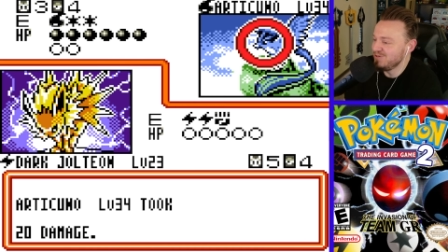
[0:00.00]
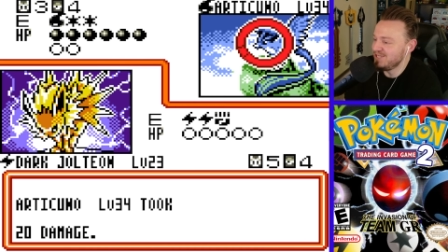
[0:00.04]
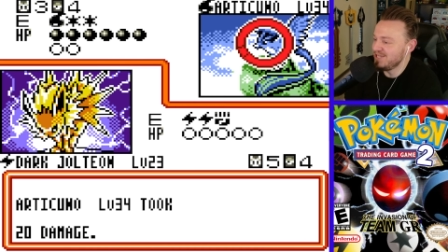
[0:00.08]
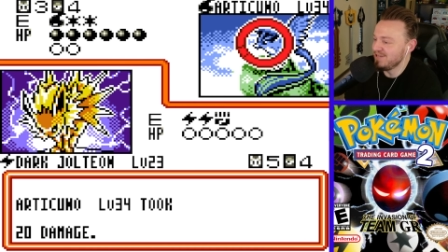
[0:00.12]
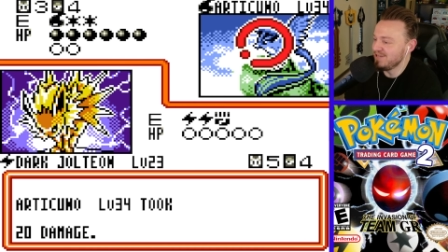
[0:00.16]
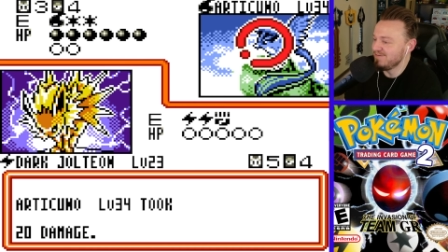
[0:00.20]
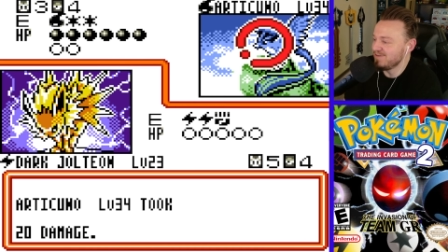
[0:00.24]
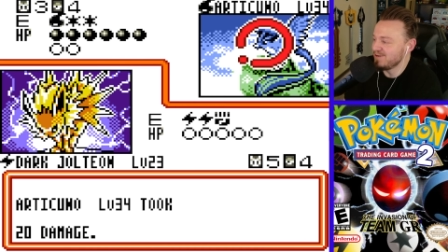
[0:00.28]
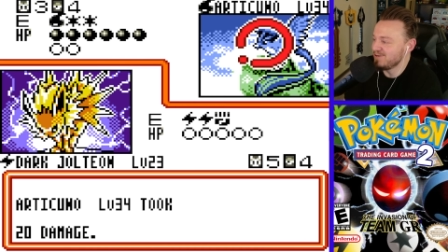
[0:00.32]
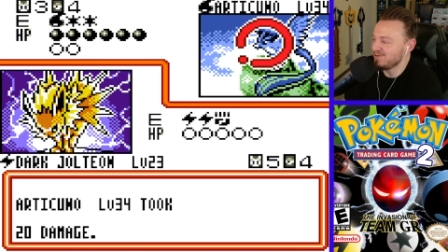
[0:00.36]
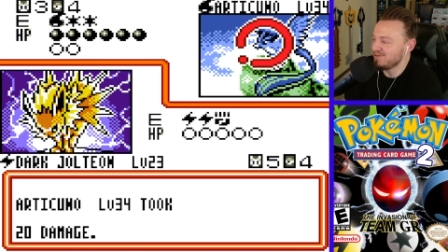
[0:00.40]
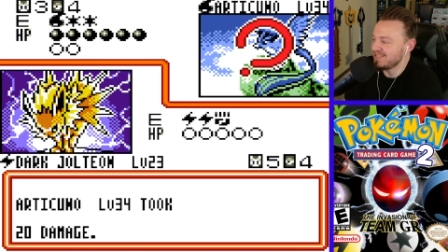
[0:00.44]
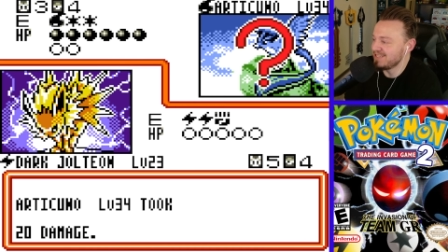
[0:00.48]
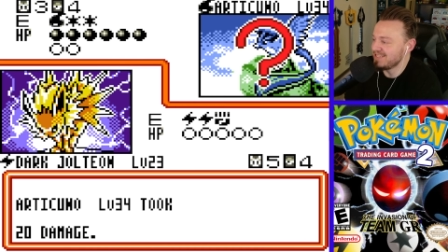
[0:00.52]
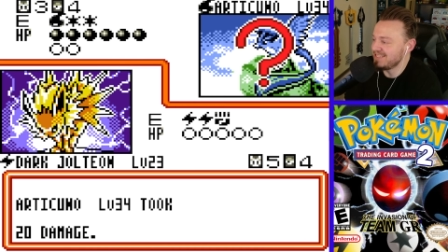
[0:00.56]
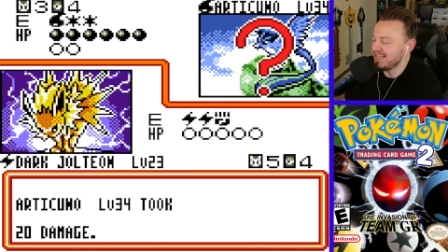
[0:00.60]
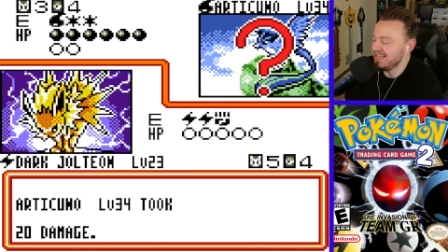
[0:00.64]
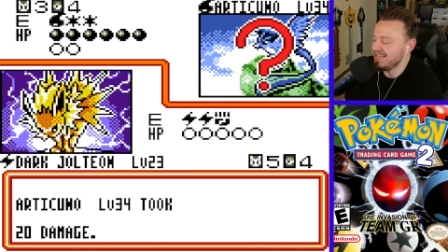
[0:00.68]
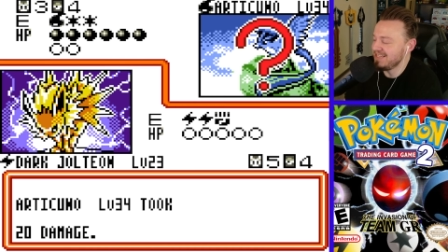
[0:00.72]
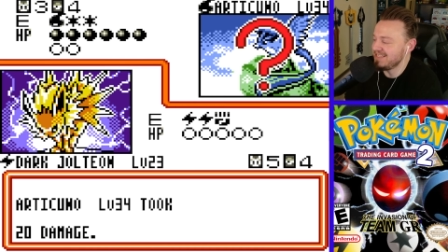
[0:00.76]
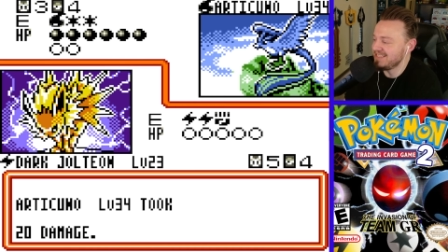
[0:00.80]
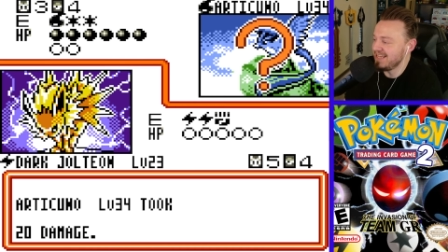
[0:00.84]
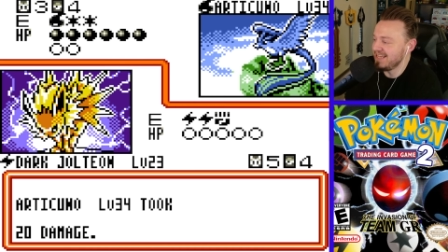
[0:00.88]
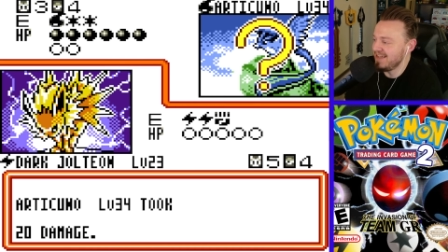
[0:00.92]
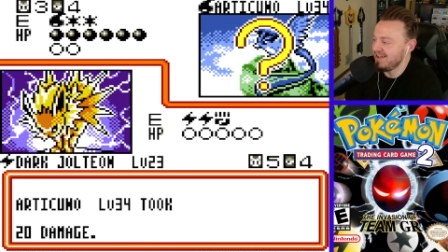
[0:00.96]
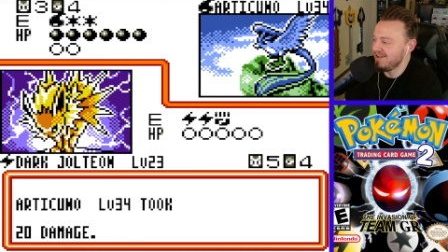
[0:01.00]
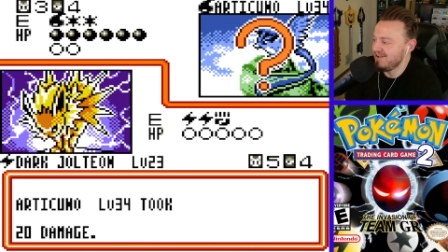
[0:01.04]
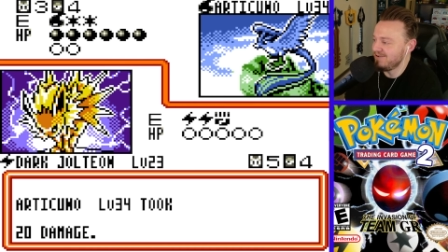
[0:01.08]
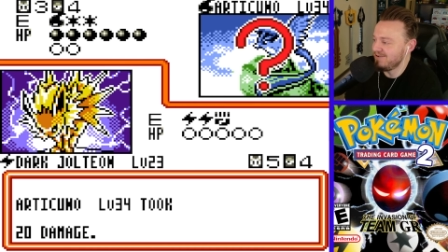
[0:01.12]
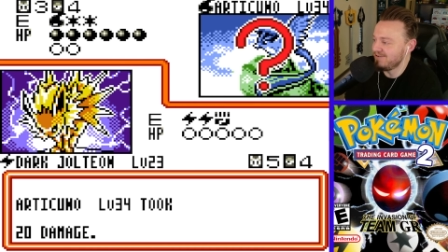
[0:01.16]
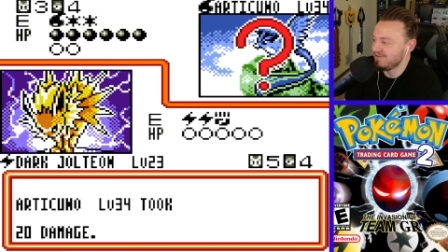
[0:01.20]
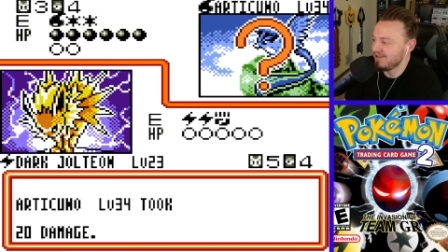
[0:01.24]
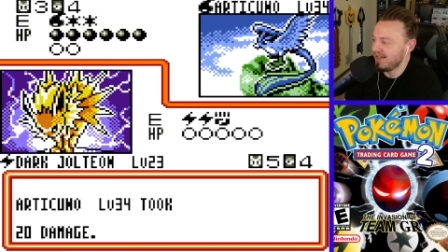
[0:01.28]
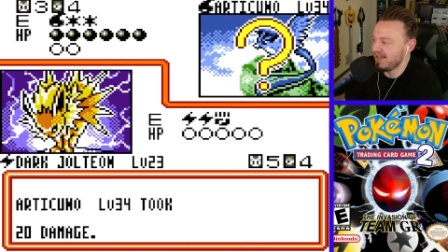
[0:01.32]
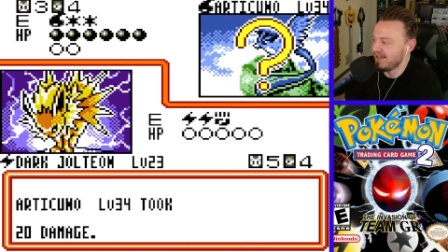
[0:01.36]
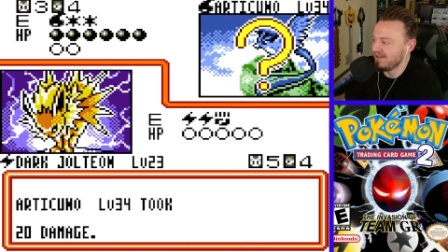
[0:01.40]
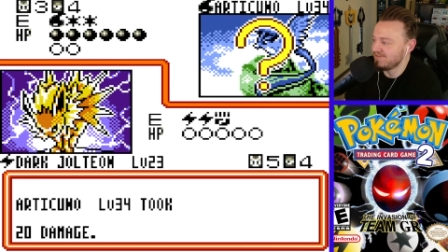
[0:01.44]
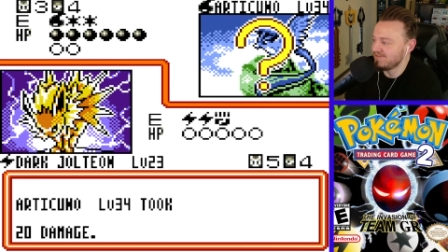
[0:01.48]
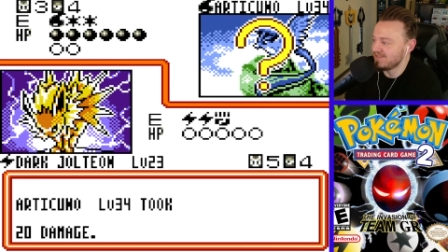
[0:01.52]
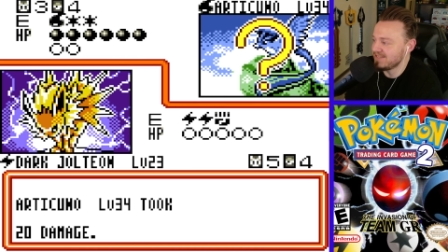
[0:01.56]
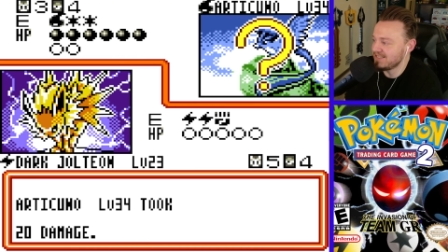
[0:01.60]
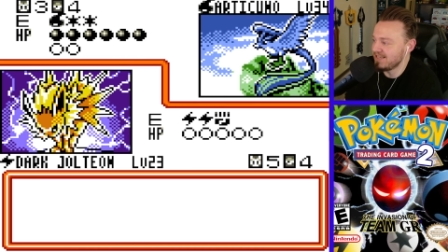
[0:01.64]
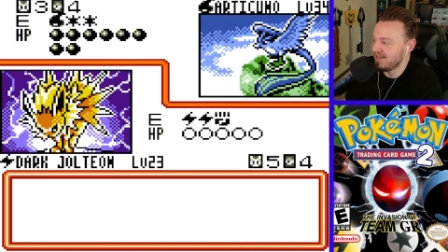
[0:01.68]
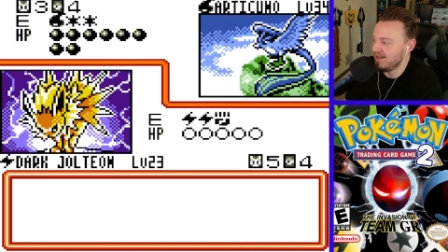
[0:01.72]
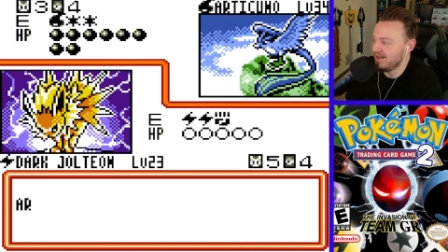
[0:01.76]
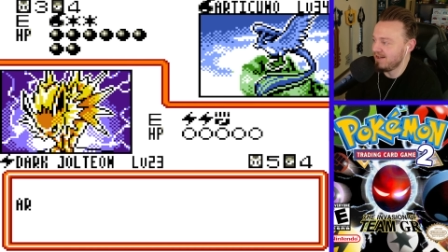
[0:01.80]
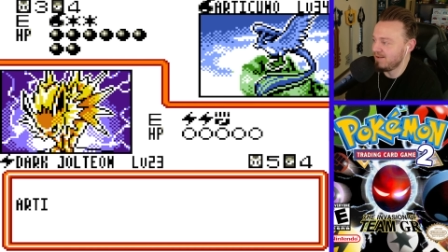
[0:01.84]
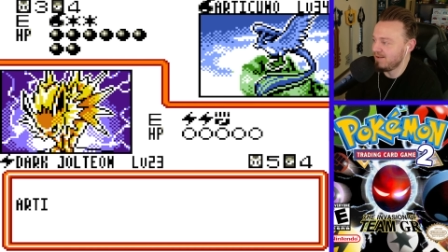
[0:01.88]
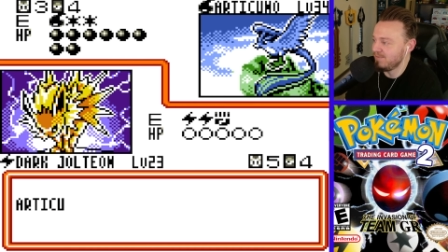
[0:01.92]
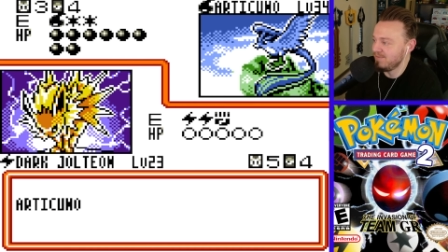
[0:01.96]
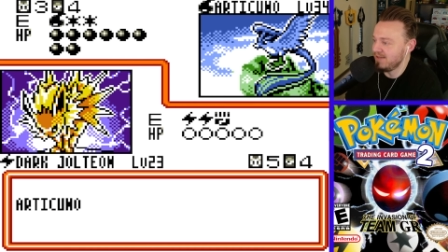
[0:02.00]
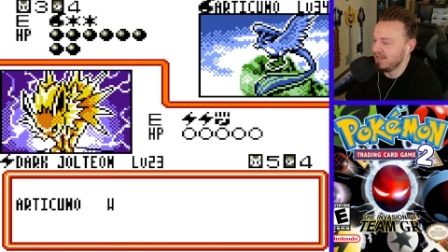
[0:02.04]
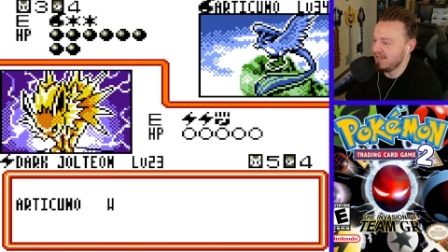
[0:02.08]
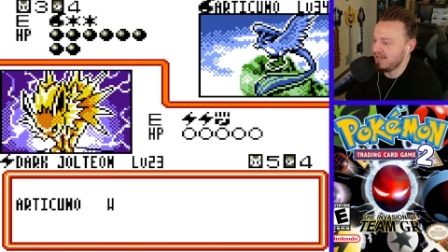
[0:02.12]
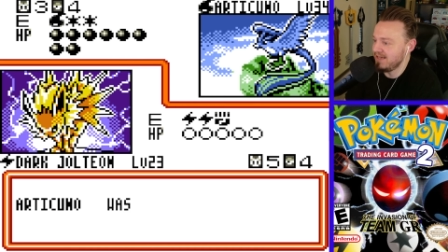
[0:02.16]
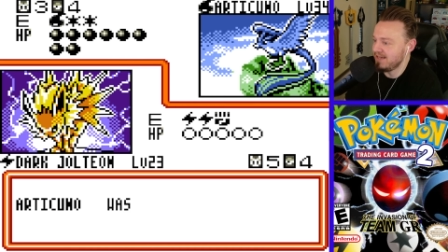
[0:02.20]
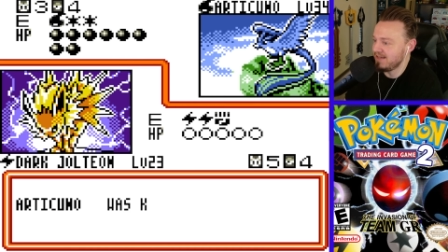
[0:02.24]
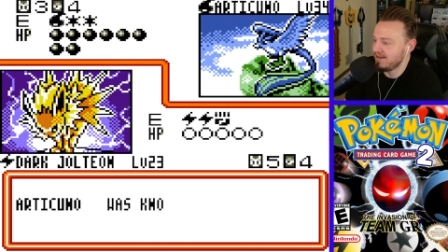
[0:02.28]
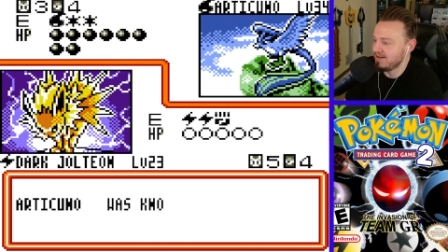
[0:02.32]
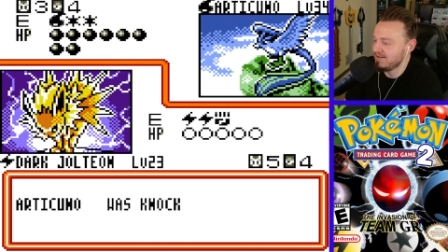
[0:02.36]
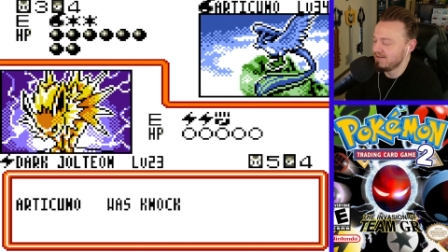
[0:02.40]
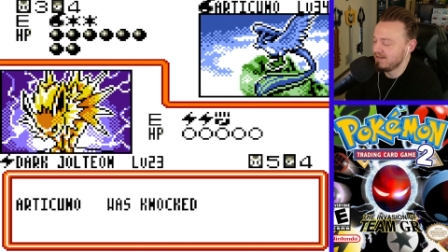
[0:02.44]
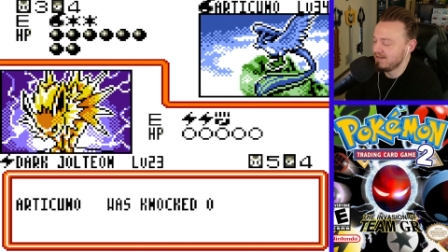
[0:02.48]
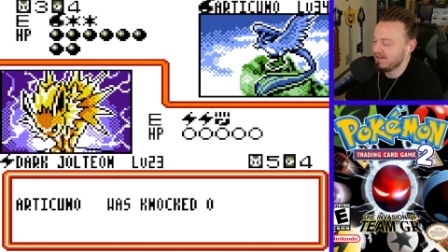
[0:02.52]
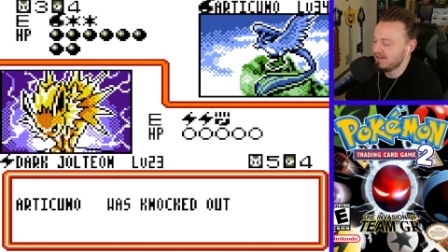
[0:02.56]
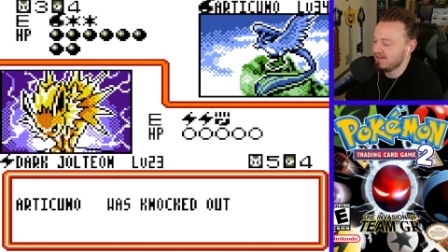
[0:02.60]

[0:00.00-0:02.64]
difficult to take down half the time, man.